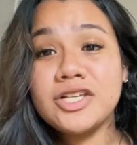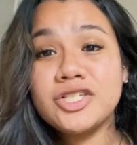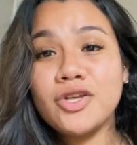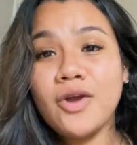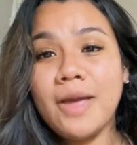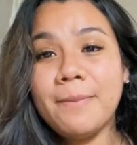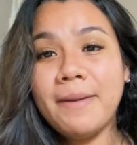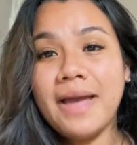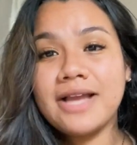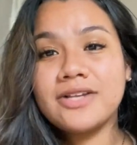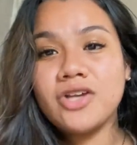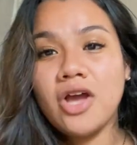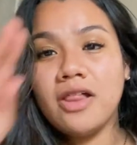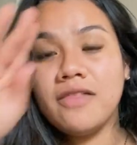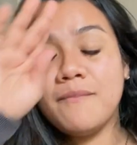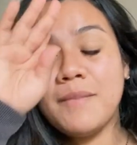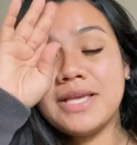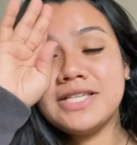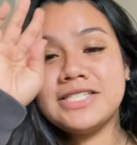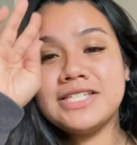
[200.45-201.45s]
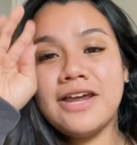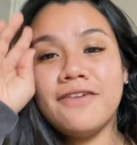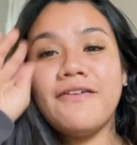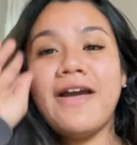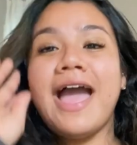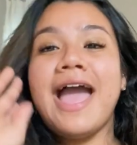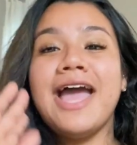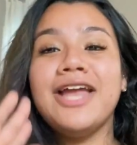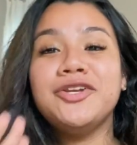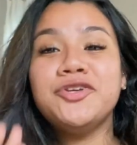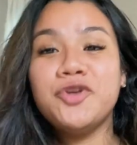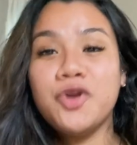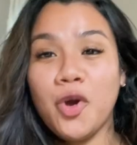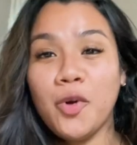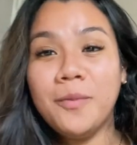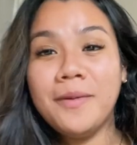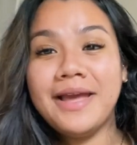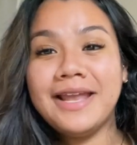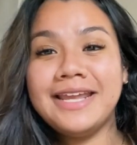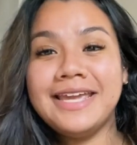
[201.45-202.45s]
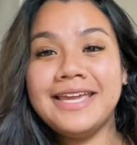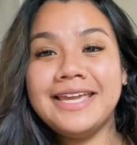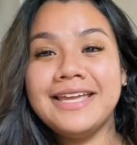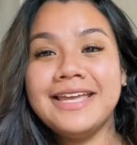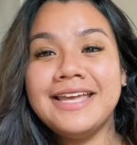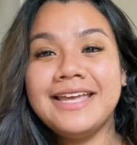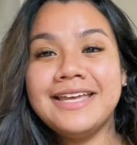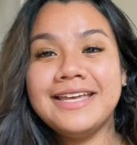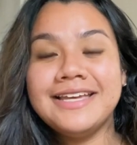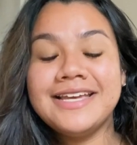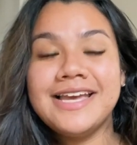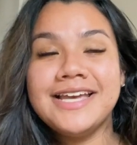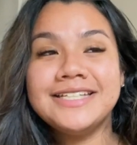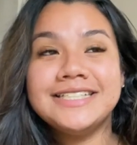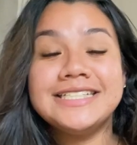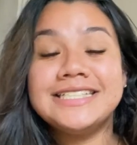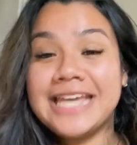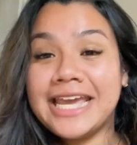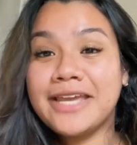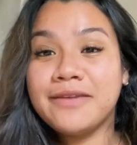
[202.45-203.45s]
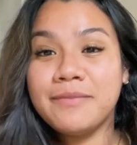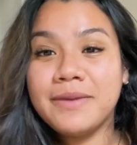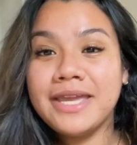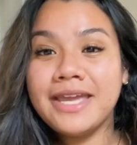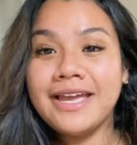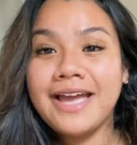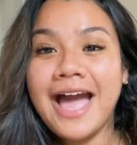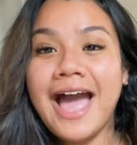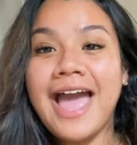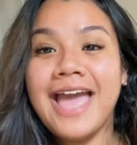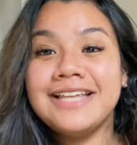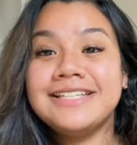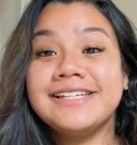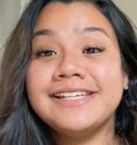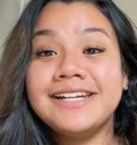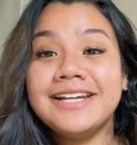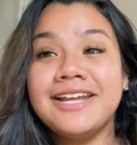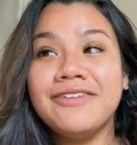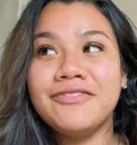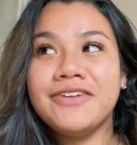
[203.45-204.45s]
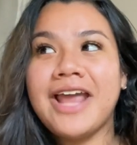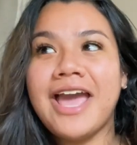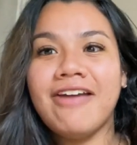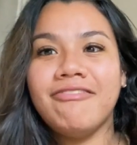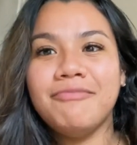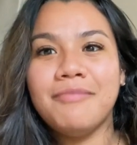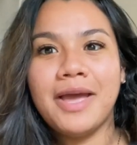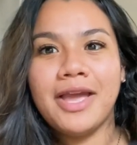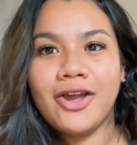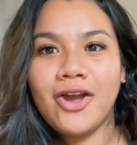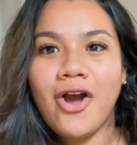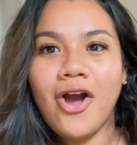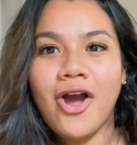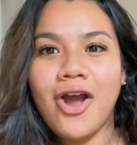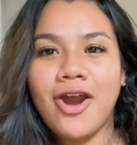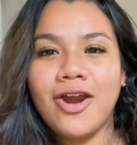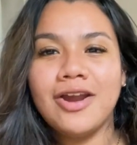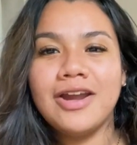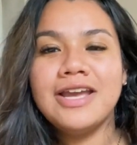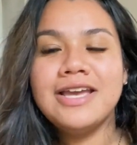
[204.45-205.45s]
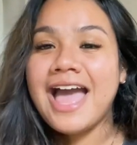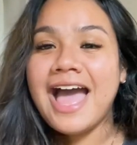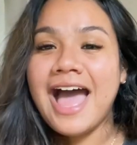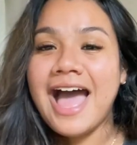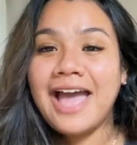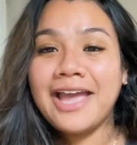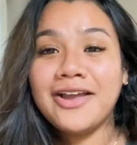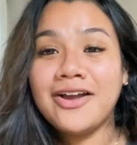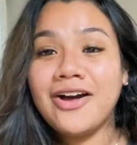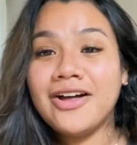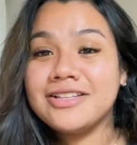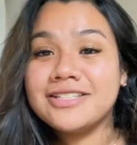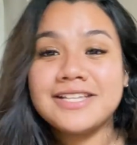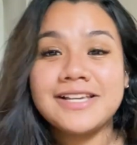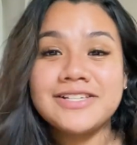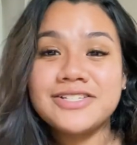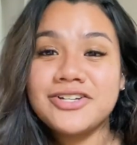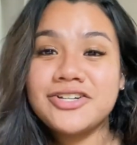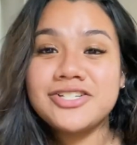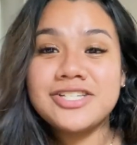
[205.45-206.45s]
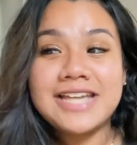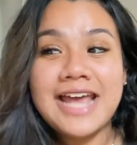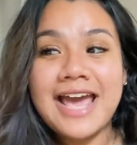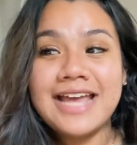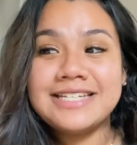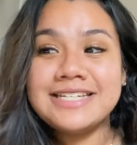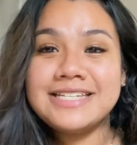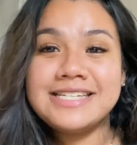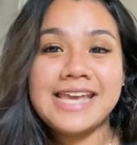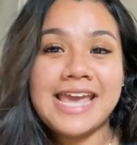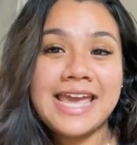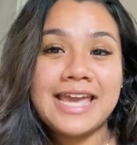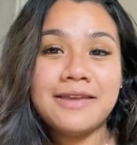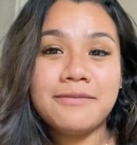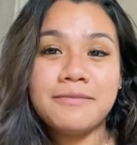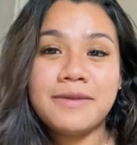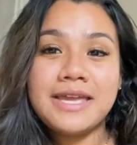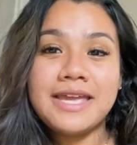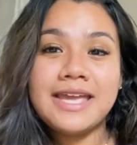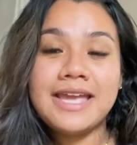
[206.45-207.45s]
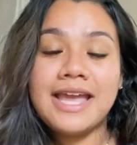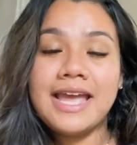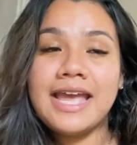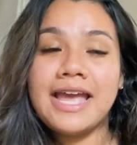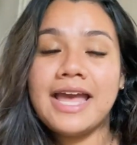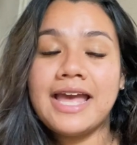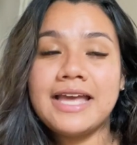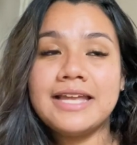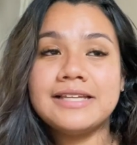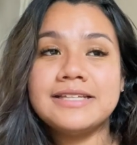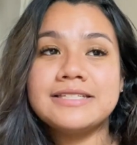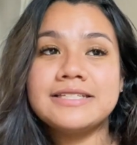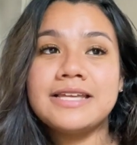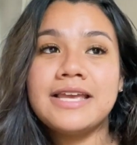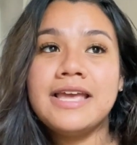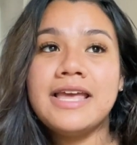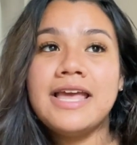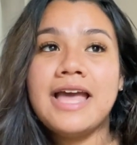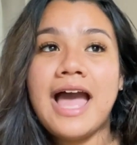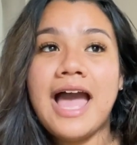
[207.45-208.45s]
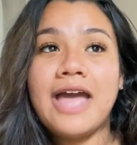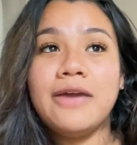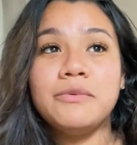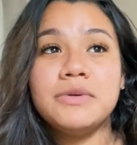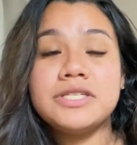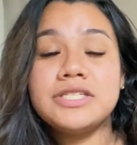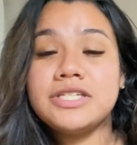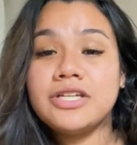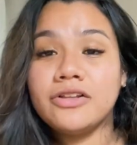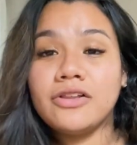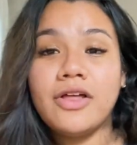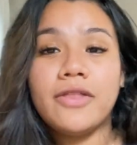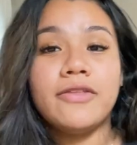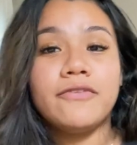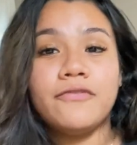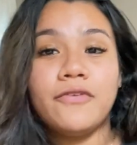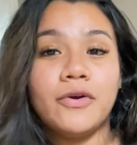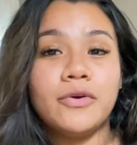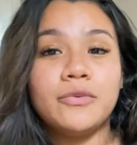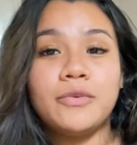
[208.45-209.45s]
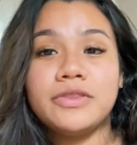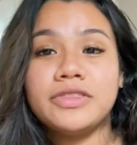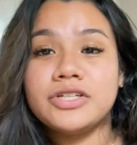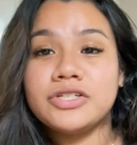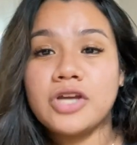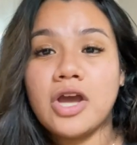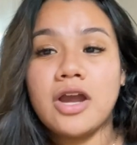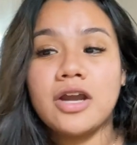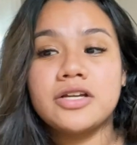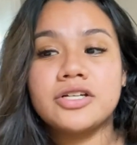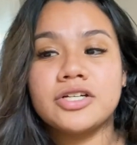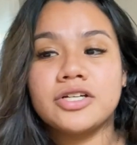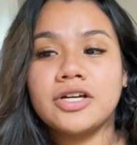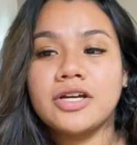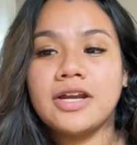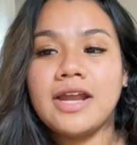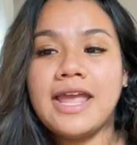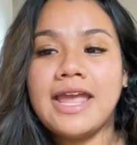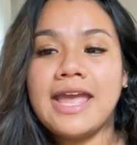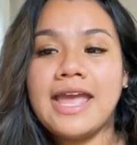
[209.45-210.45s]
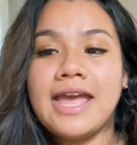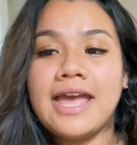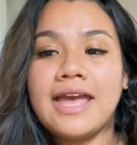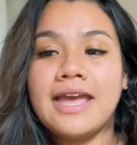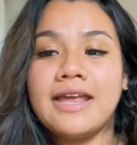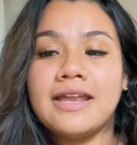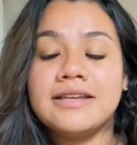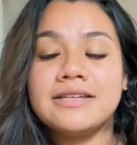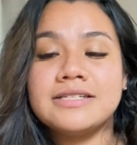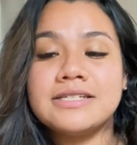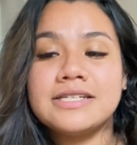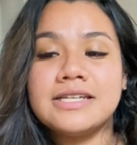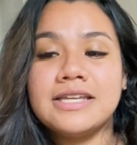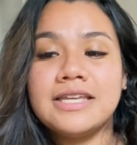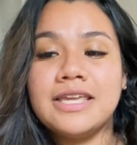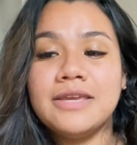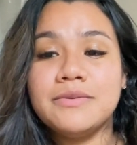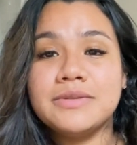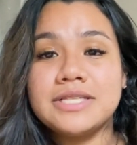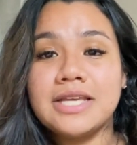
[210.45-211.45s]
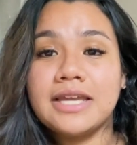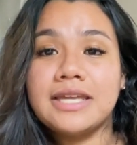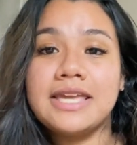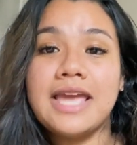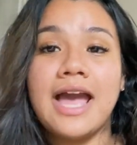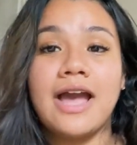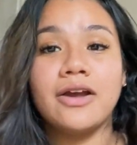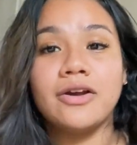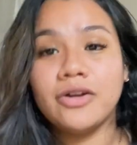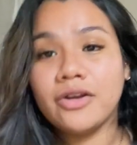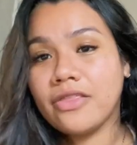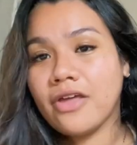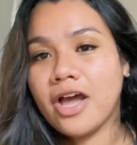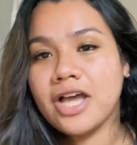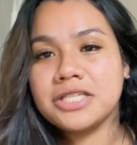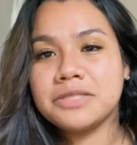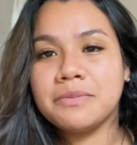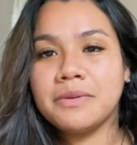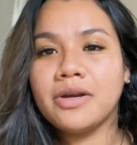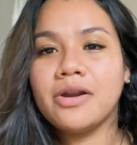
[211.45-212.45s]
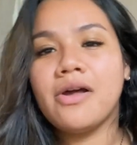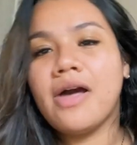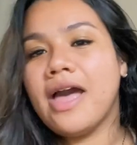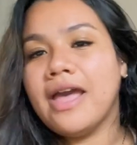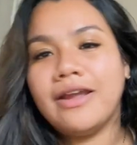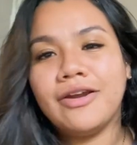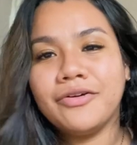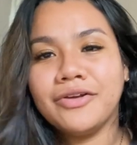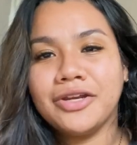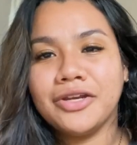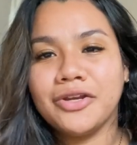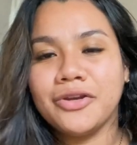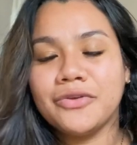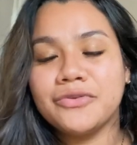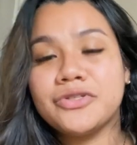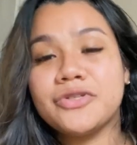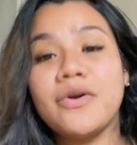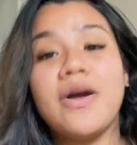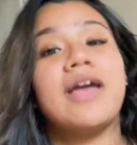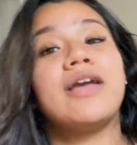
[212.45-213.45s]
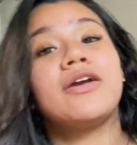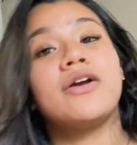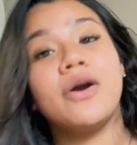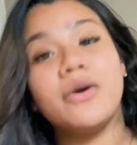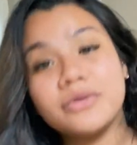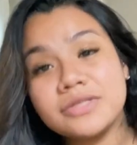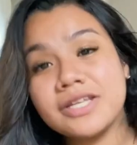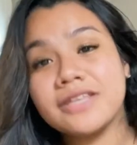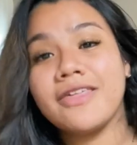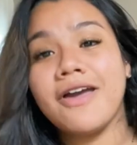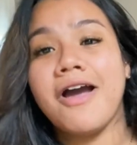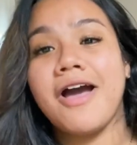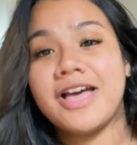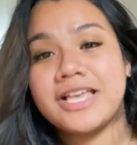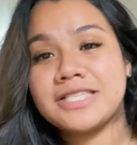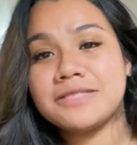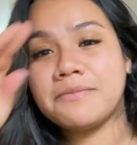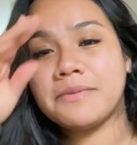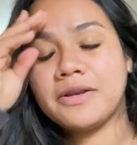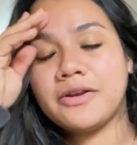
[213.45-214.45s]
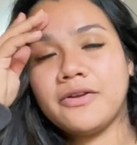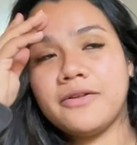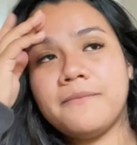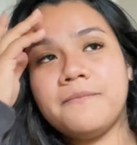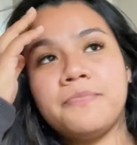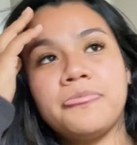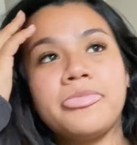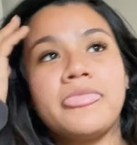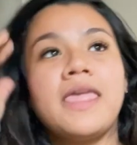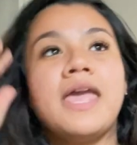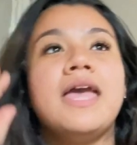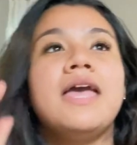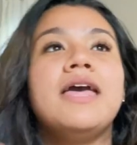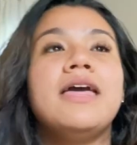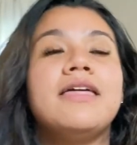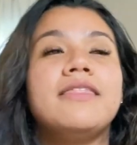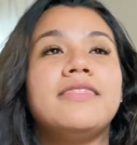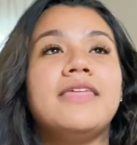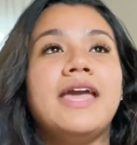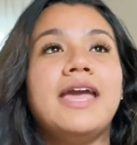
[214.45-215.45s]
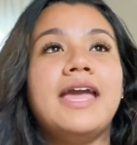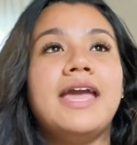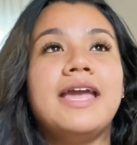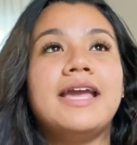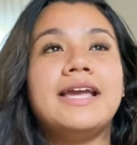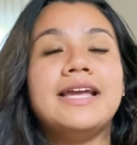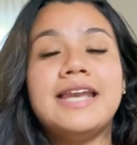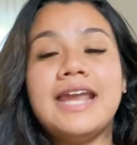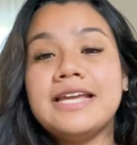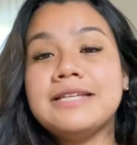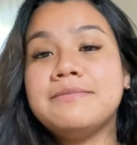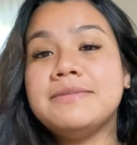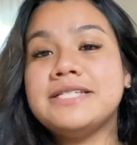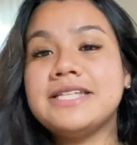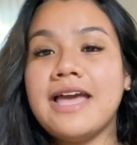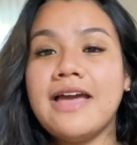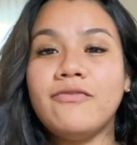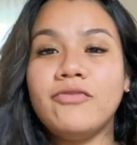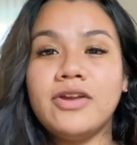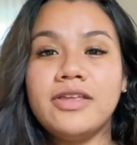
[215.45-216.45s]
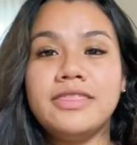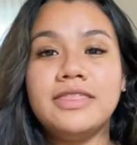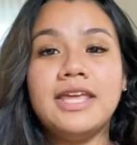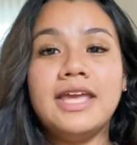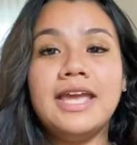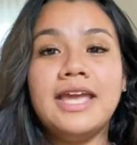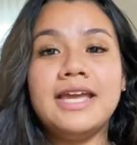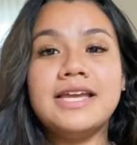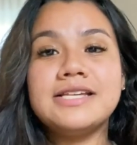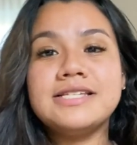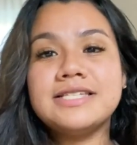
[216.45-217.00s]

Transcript: So I packed all of my stuff. I had nobody to take me. I didn't even have my car. I called Cesar's dad to take me, and I was still on the phone with the doctor, and he was like, yeah, go to the hospital. I already knew. So I go to the hospital. They connect me to everything.